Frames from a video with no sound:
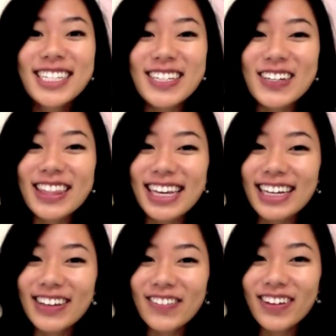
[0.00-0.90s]
So
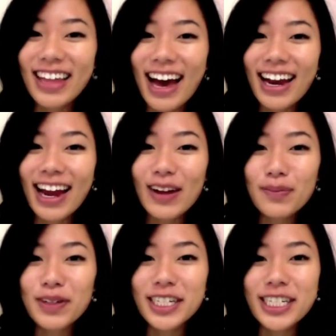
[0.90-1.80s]
thank you for that. I
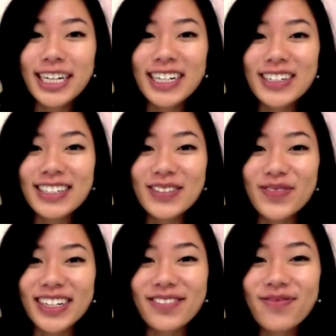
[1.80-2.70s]
appreciate your
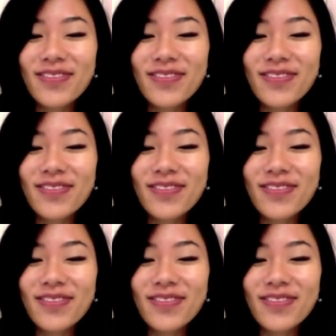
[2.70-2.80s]
support.